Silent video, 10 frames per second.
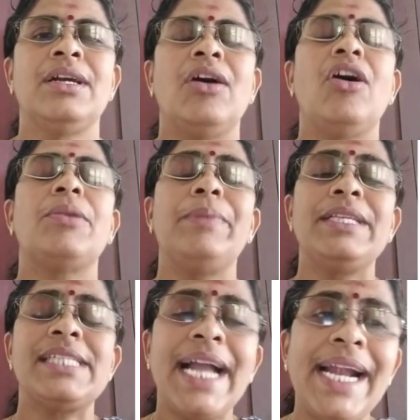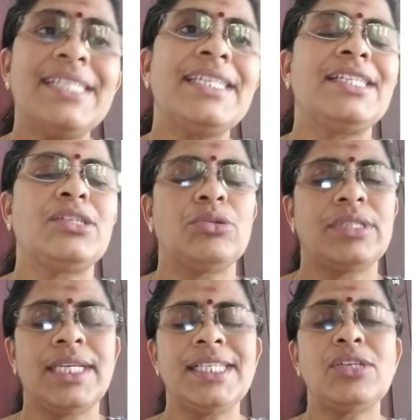Or besides
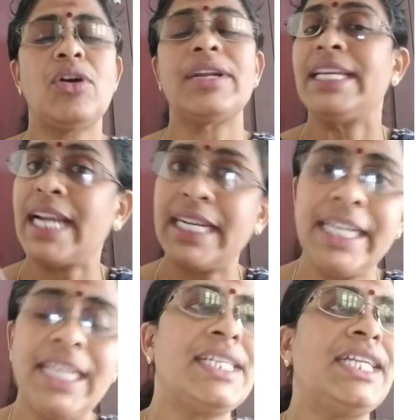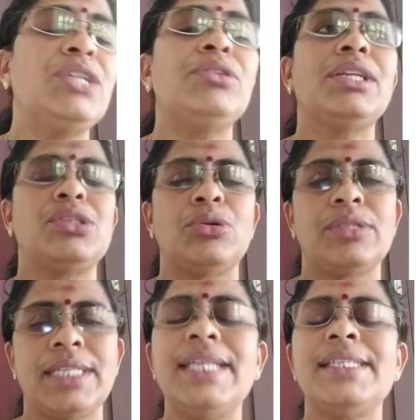resources or in addition to
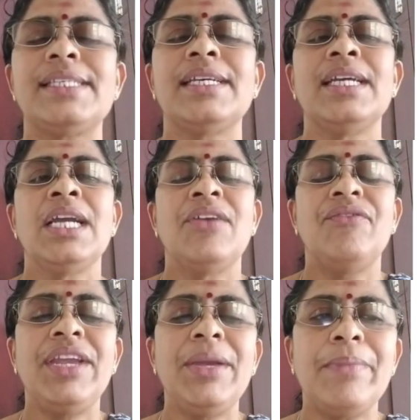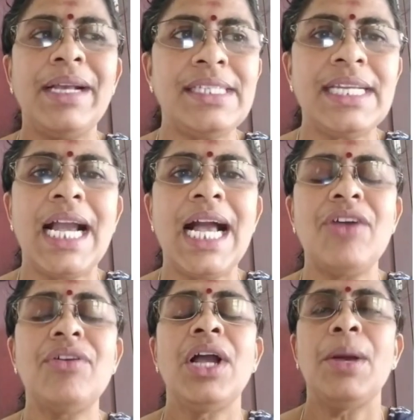resources, We must
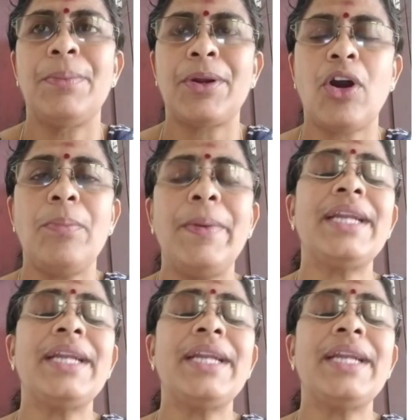have proper